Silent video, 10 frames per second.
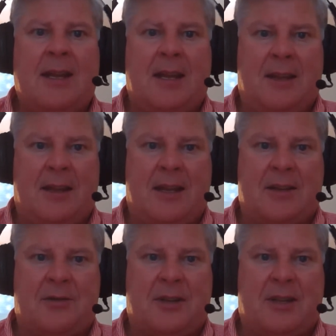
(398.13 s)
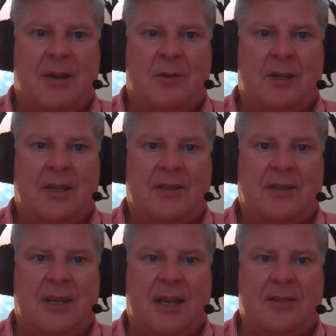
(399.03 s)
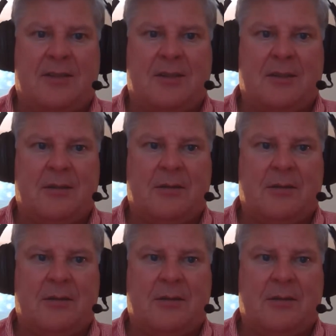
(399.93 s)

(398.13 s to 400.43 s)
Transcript: And the answer to that one is yes.